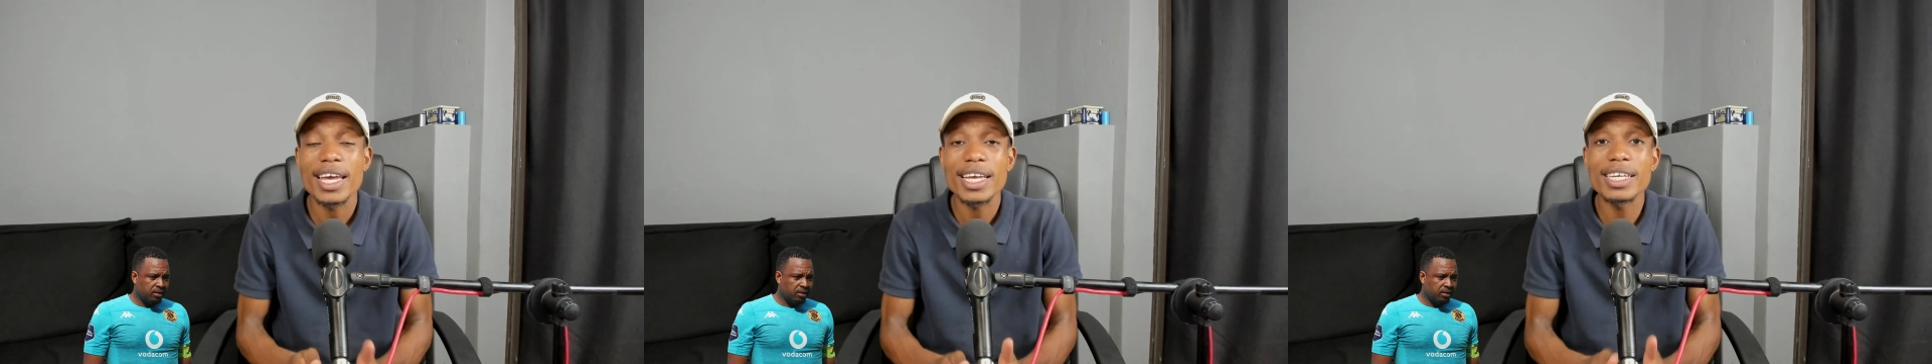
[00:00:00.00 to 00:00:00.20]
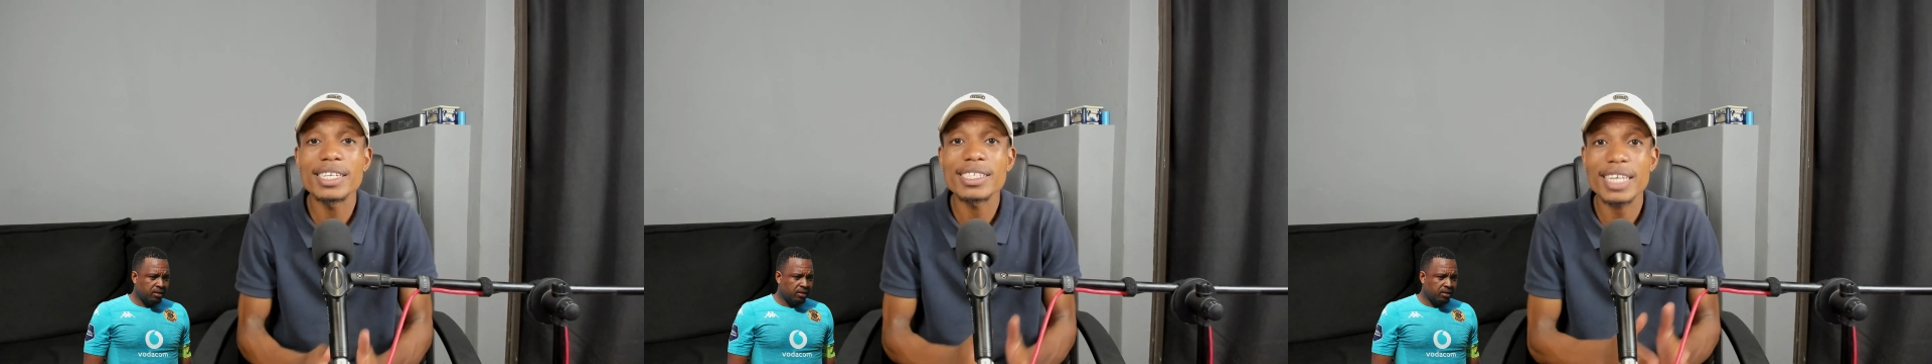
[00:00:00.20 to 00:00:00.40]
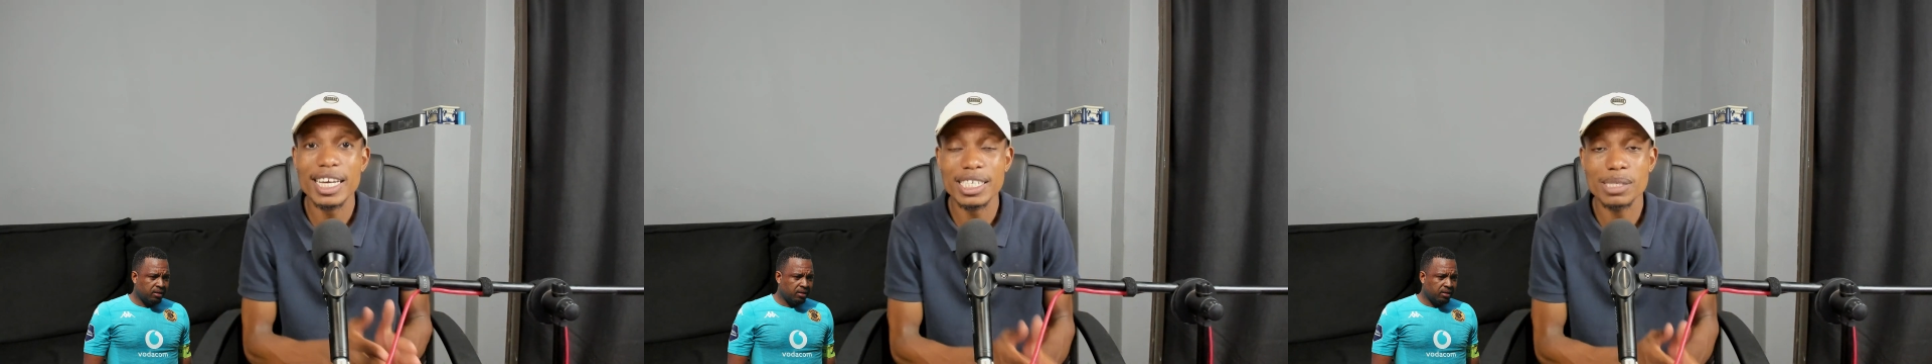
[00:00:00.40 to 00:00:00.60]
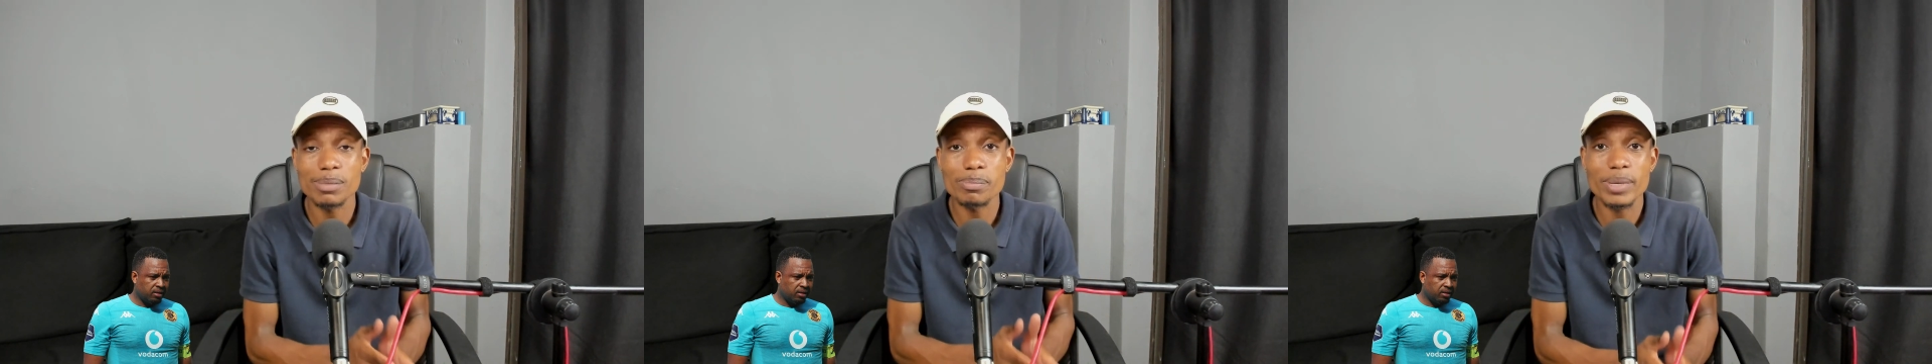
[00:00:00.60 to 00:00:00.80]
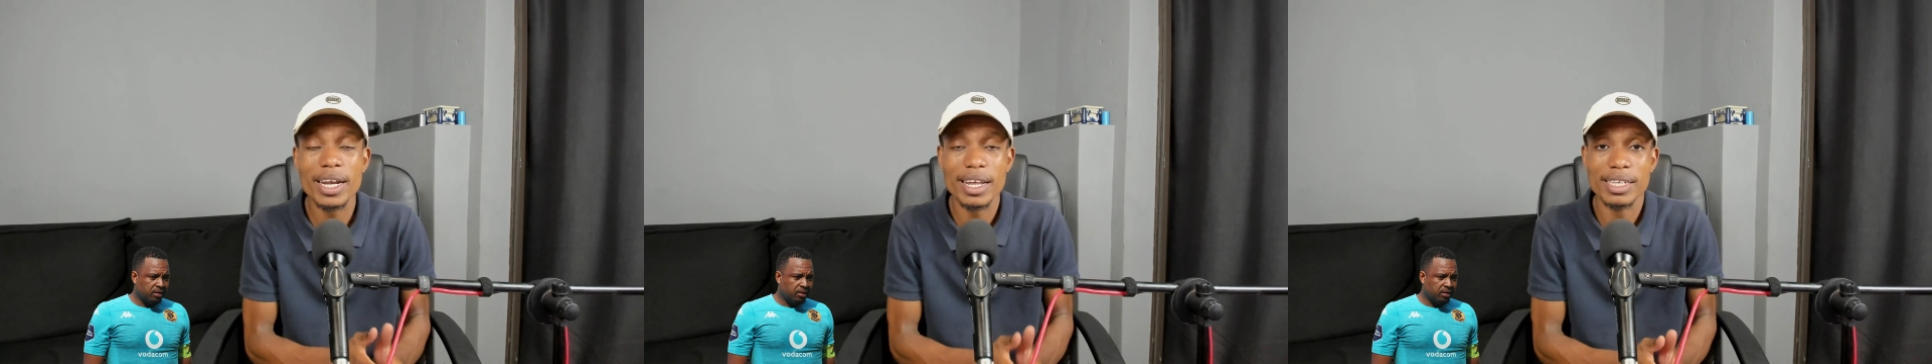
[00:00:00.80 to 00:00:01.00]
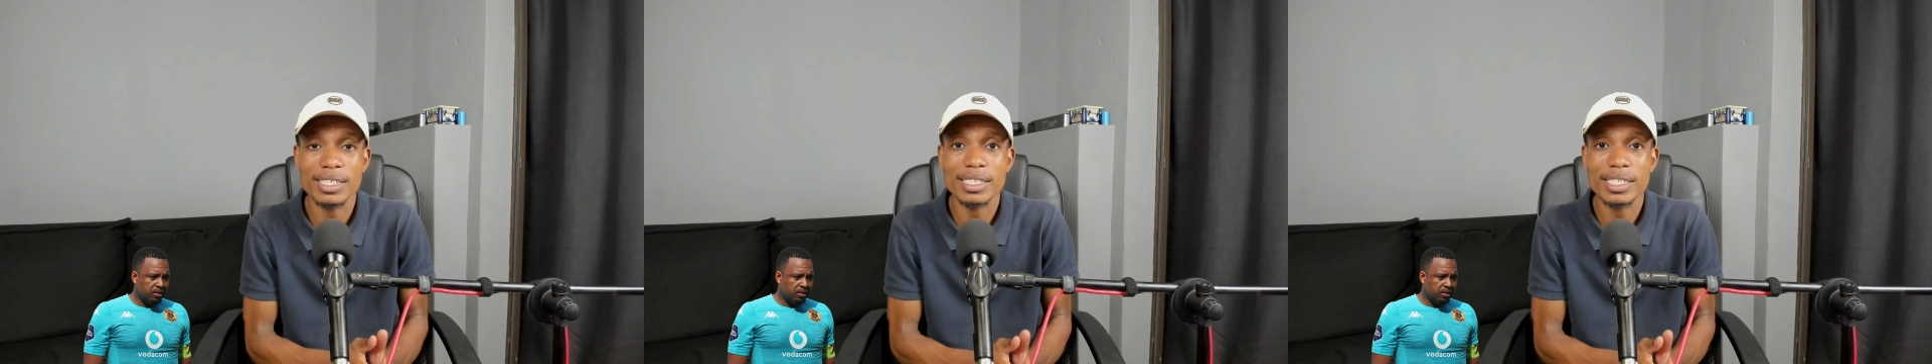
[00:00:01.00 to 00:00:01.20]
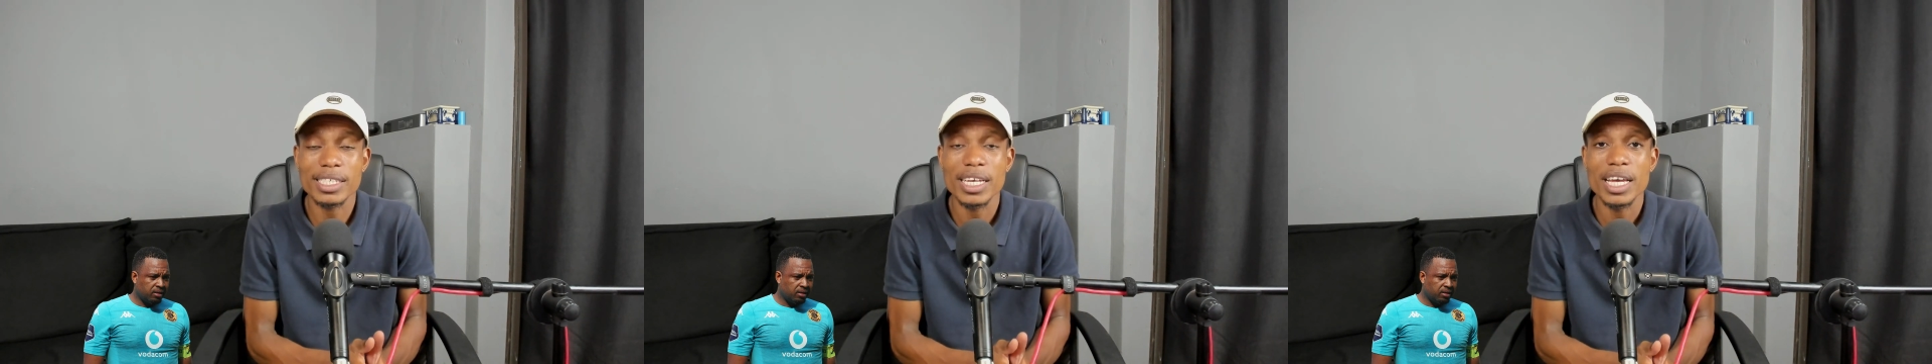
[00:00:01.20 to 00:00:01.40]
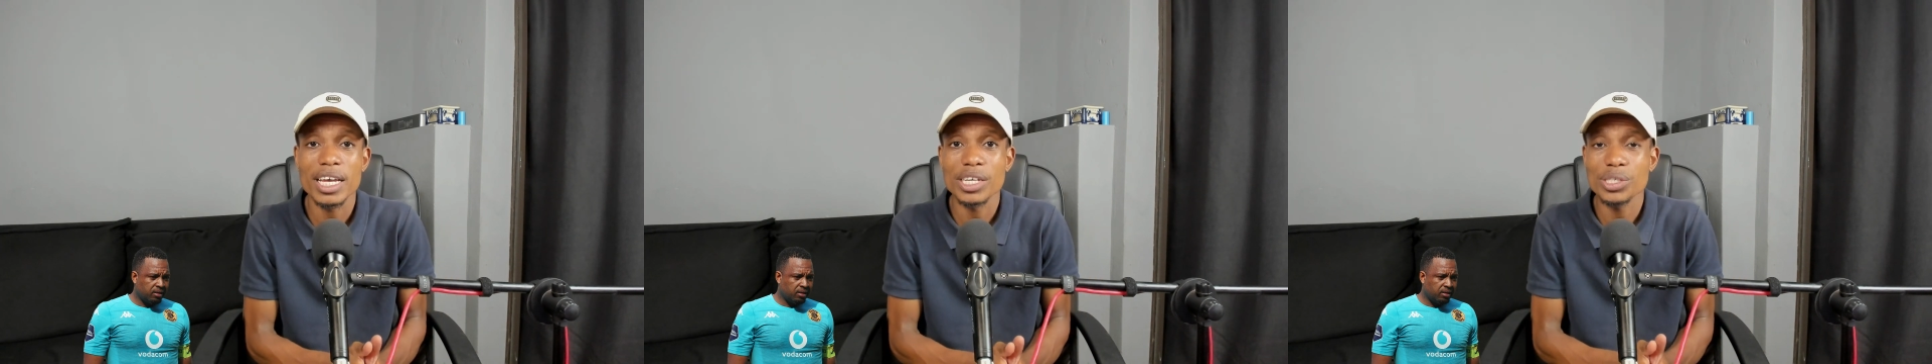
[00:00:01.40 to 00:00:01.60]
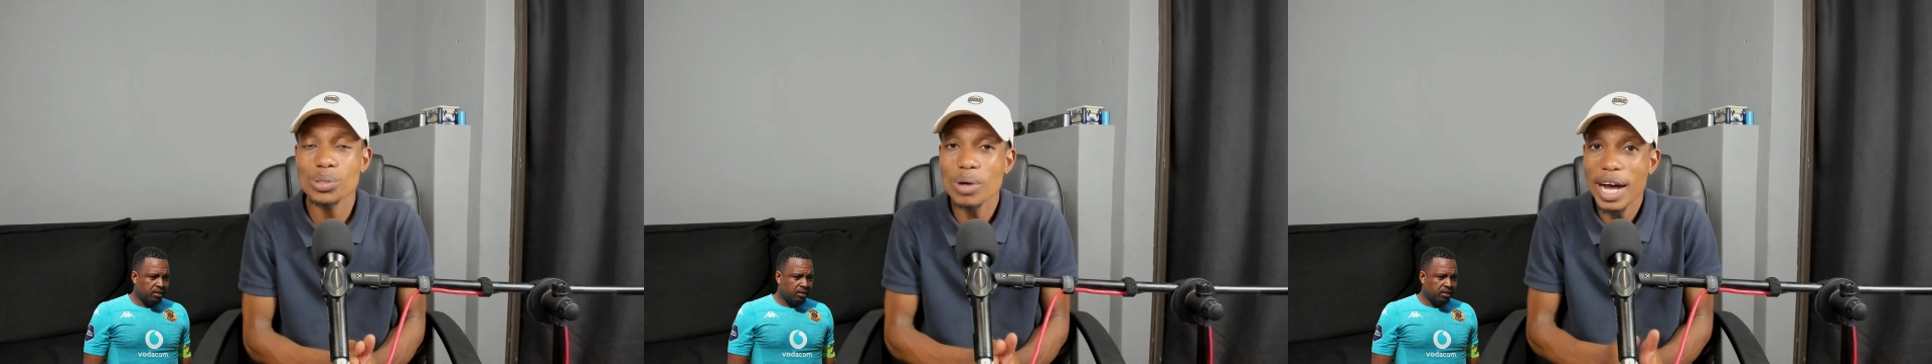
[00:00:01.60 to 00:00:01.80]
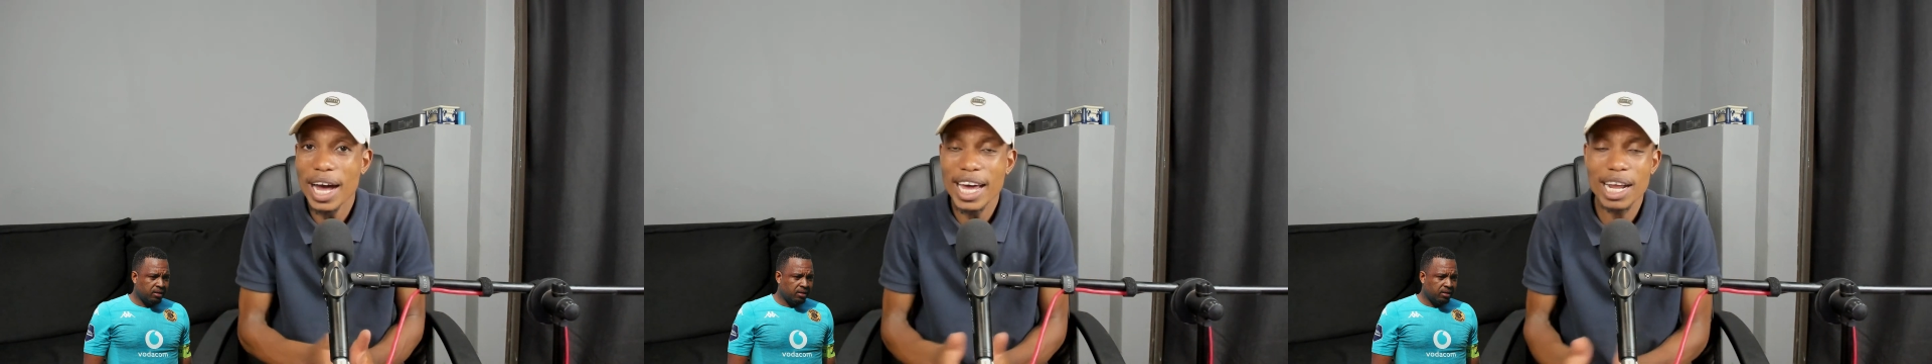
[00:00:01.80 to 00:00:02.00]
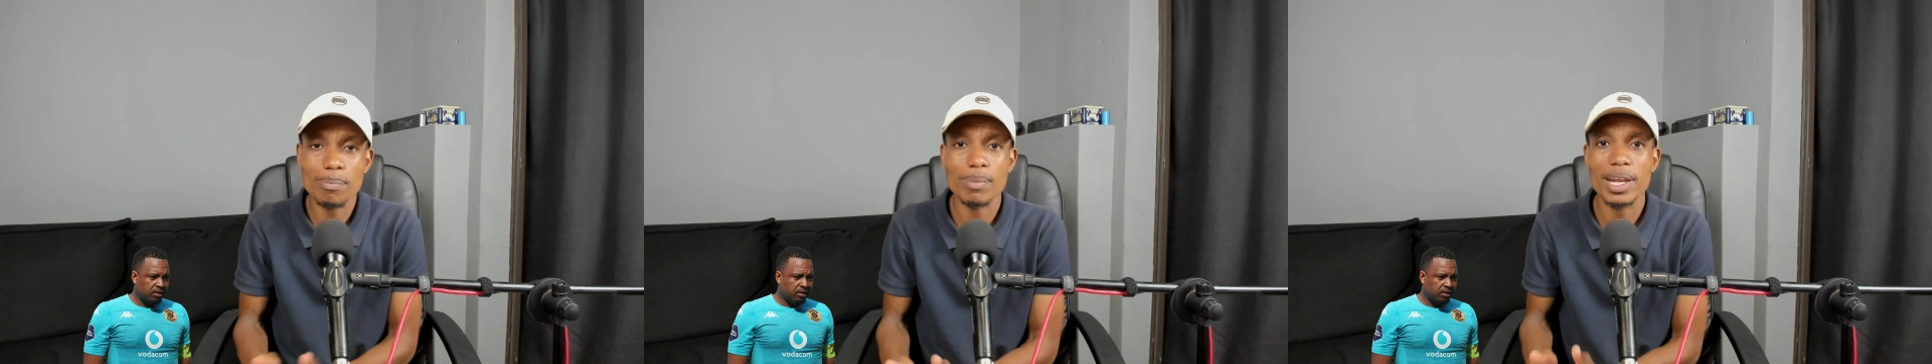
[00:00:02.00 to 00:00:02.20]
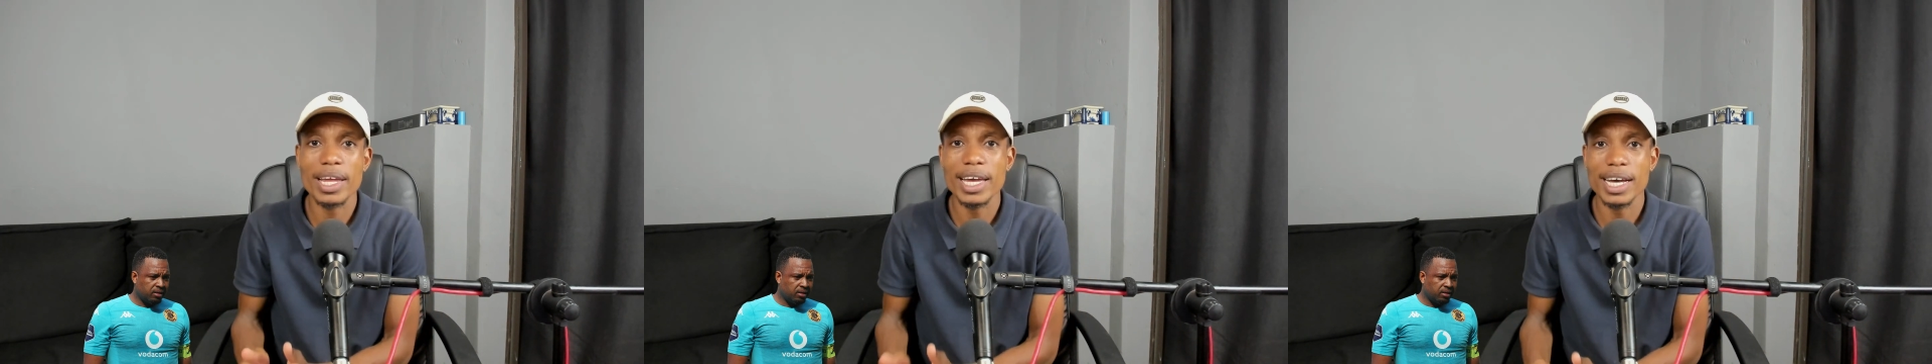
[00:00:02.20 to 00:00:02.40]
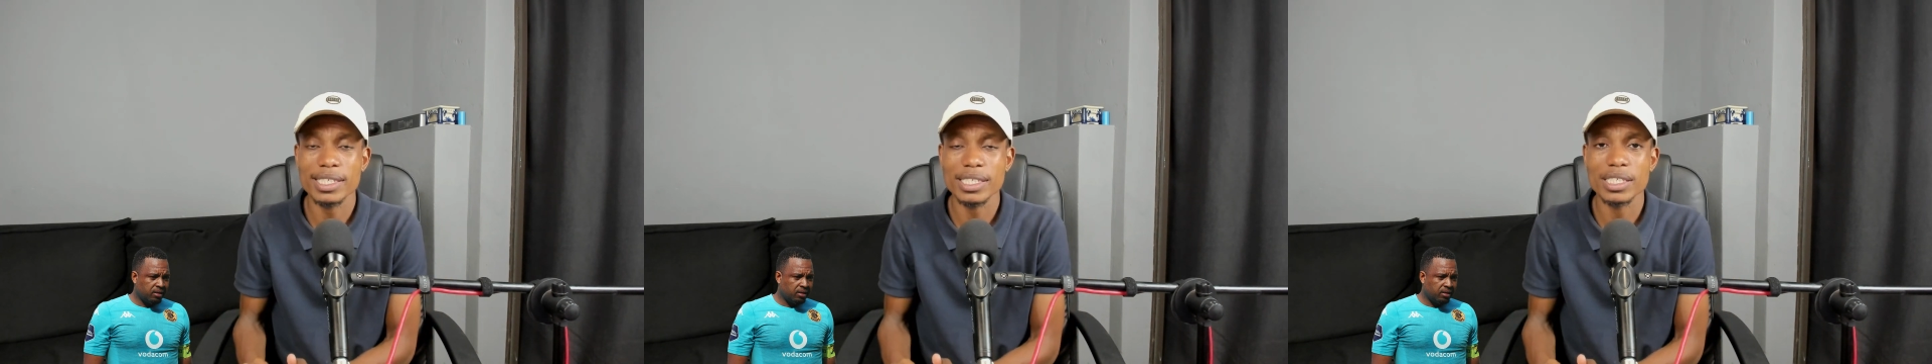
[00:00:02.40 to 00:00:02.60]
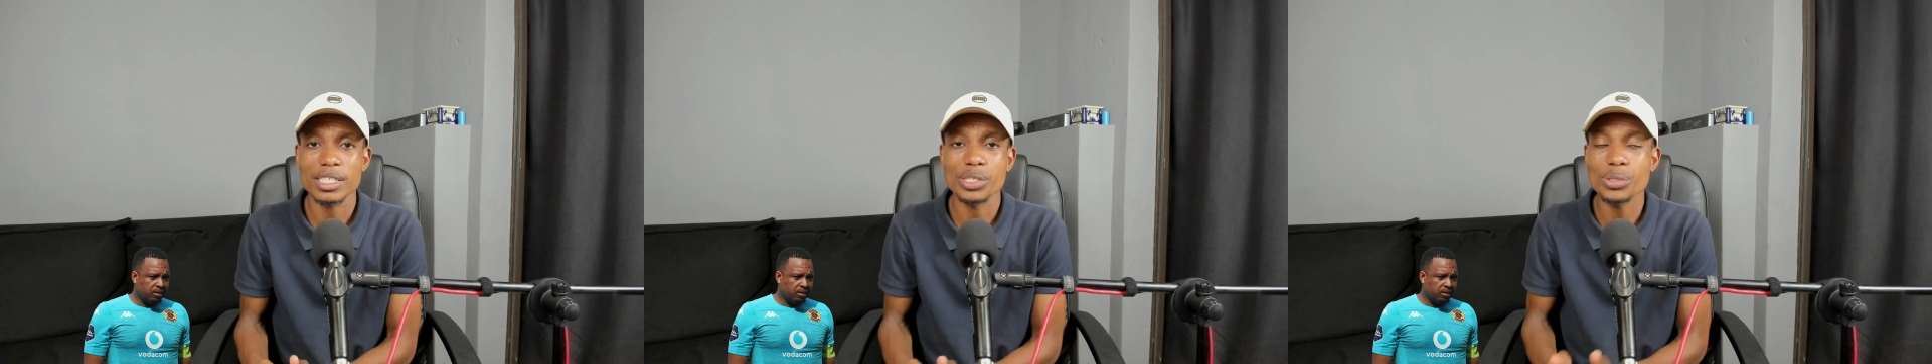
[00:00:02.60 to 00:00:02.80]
his experience to other players,